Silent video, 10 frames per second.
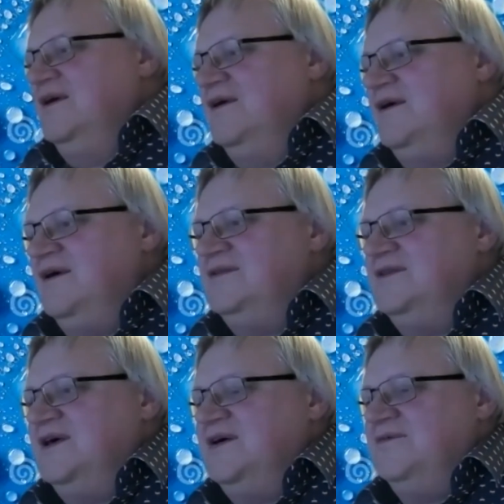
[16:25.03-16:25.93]

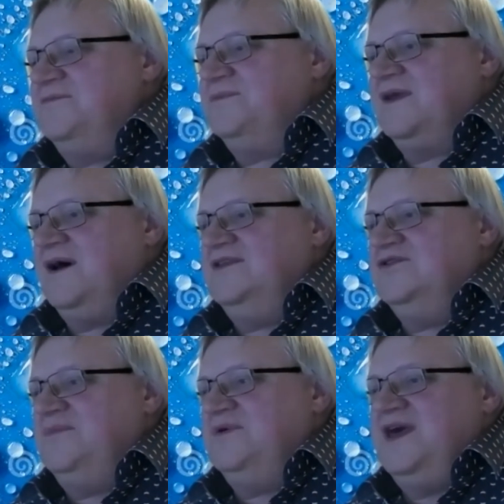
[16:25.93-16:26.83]
And I
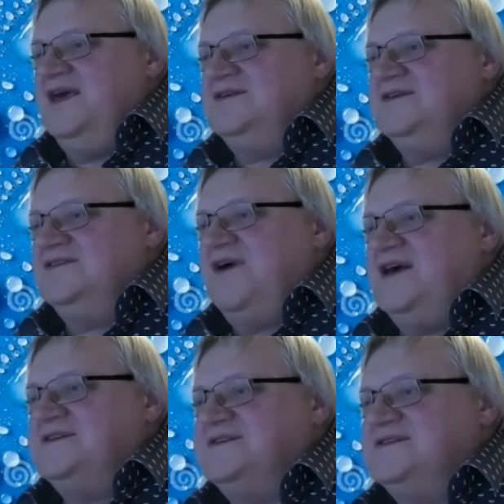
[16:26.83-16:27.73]
nominated
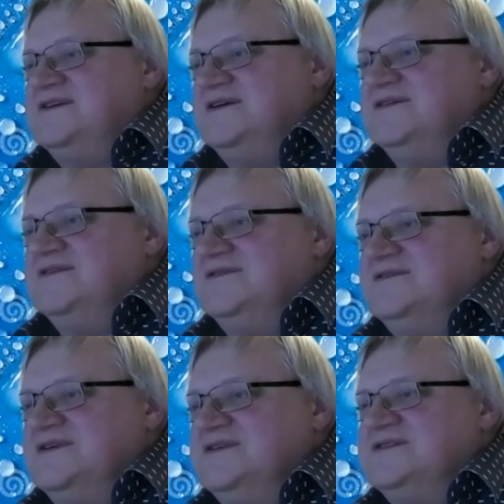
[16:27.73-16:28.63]
twice
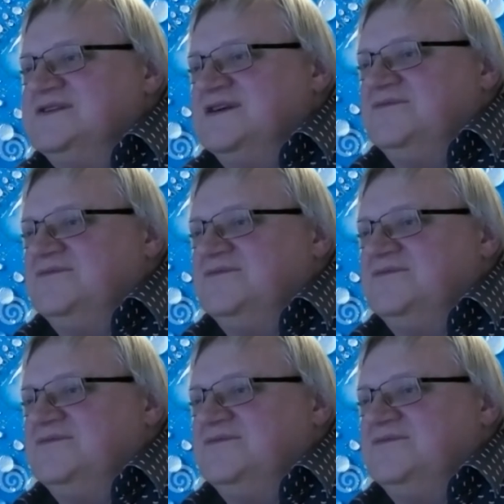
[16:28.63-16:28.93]
this